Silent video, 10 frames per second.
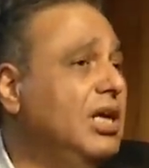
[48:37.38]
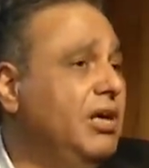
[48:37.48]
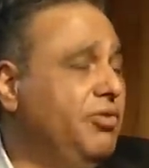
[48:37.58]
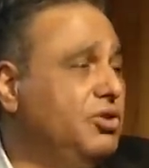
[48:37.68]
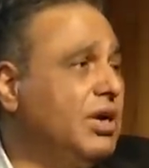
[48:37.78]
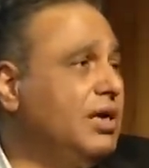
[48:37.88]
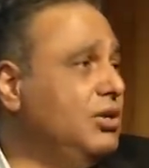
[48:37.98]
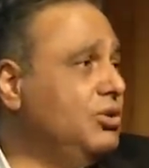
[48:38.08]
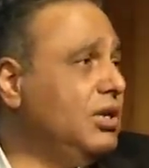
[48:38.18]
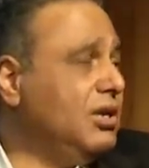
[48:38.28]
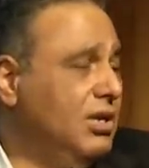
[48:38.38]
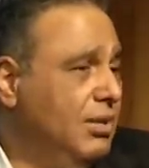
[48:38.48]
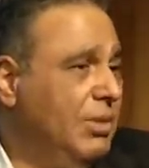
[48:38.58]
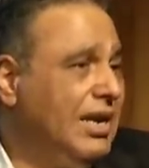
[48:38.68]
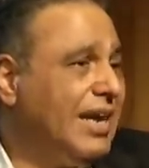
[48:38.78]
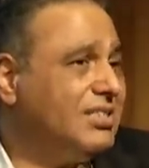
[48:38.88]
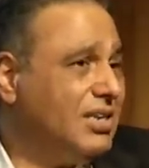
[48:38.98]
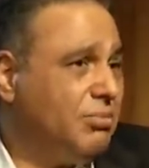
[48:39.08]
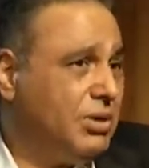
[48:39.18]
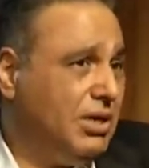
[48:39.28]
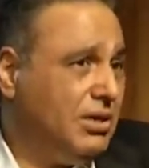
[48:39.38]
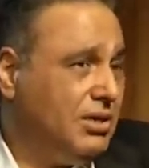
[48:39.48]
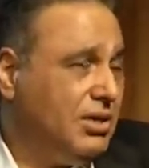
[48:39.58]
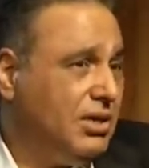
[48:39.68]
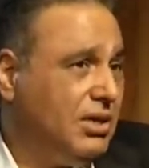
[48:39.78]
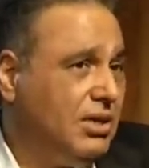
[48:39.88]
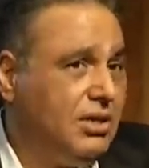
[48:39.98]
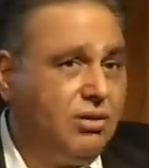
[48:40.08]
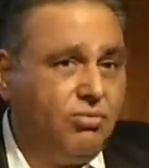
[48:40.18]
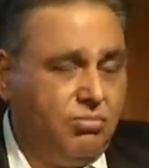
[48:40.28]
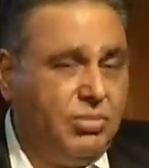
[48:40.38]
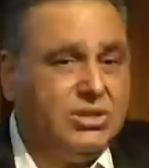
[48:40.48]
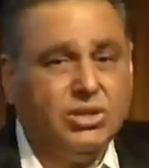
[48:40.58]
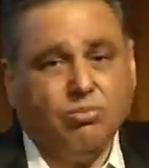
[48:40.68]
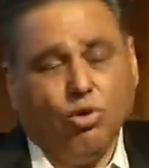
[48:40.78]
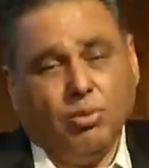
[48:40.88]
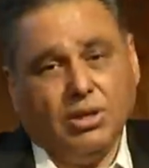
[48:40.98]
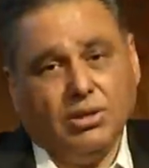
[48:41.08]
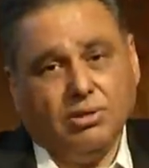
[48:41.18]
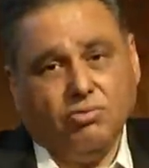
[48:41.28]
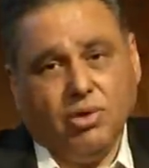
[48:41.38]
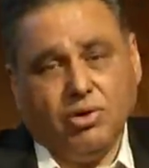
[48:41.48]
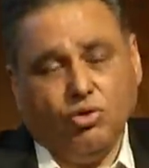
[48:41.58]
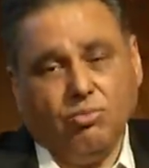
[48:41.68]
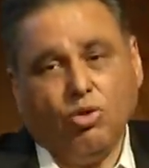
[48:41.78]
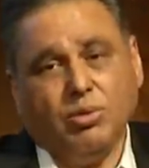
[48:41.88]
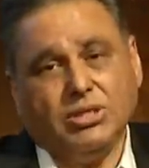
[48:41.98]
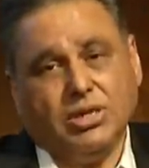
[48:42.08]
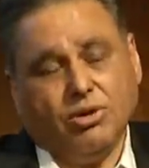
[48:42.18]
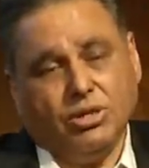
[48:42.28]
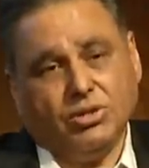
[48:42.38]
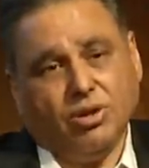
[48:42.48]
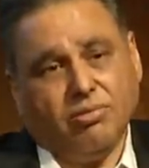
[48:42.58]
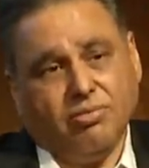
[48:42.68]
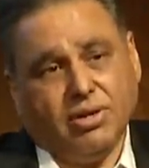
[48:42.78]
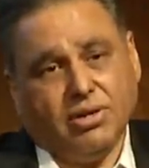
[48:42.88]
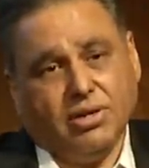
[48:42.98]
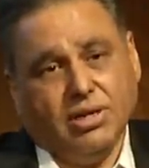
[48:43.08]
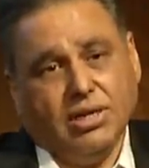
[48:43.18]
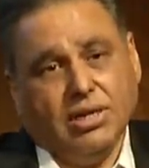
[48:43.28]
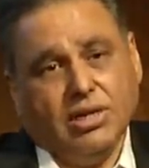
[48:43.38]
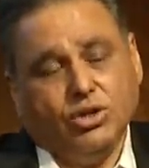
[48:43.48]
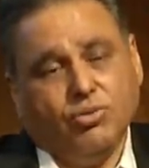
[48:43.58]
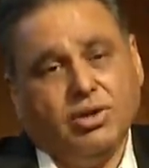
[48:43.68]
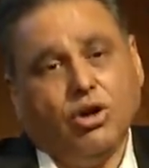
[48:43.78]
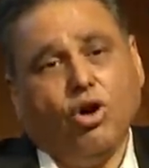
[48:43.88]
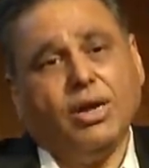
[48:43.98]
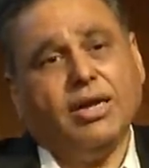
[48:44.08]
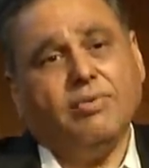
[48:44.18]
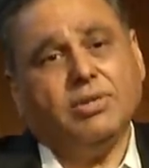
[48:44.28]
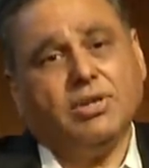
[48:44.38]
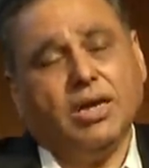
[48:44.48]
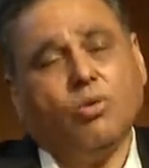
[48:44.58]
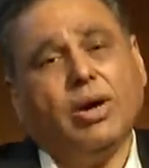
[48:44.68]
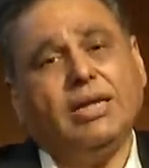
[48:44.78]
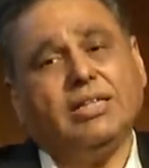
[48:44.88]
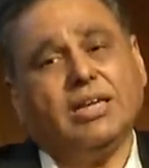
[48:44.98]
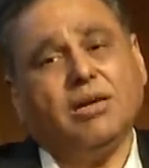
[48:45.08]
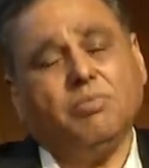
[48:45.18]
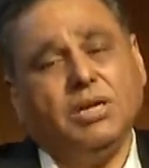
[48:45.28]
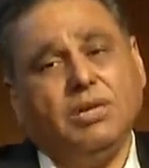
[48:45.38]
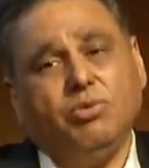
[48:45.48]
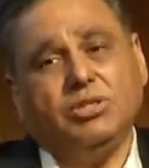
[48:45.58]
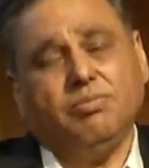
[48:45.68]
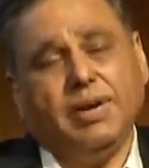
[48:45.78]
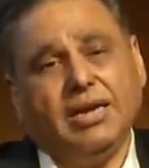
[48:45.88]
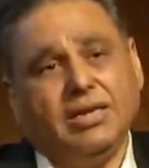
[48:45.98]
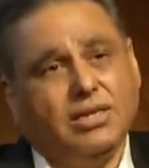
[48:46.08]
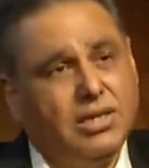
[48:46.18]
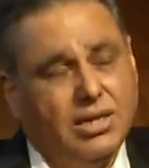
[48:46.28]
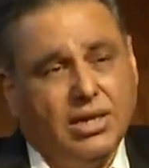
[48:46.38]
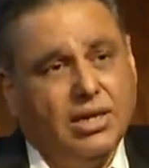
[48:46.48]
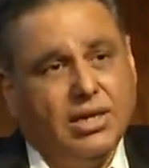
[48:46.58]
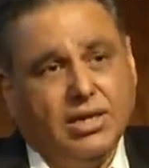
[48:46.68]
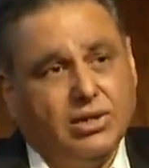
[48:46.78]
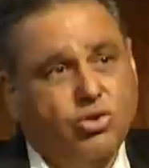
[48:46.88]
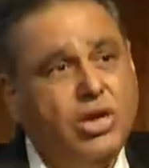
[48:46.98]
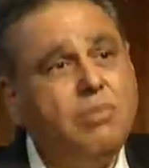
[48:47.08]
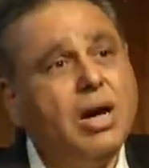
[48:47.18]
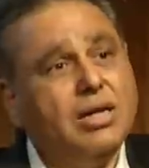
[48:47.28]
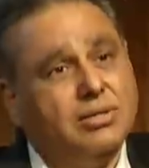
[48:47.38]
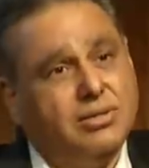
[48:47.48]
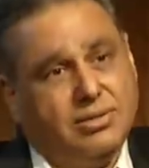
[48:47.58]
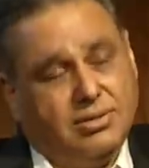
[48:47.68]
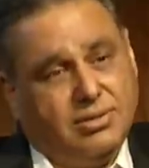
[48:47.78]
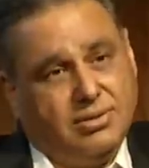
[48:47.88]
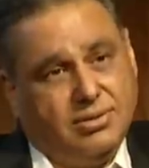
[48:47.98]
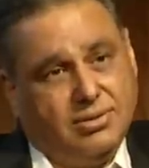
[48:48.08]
If you start using, my last company, Bitser Mobile, we were doing mobile security software. So when Oracle was acquiring the company, we spent 3 months